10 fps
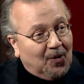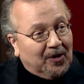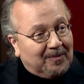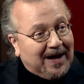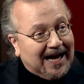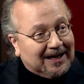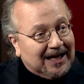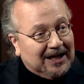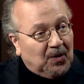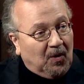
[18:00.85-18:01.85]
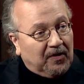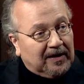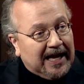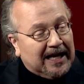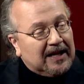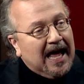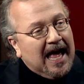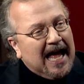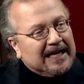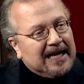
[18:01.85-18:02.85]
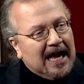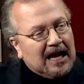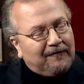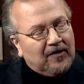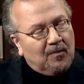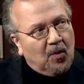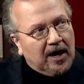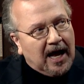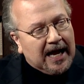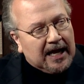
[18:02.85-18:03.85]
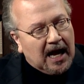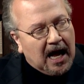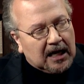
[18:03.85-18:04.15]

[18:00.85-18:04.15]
quarterback in all the land. And yet, from what I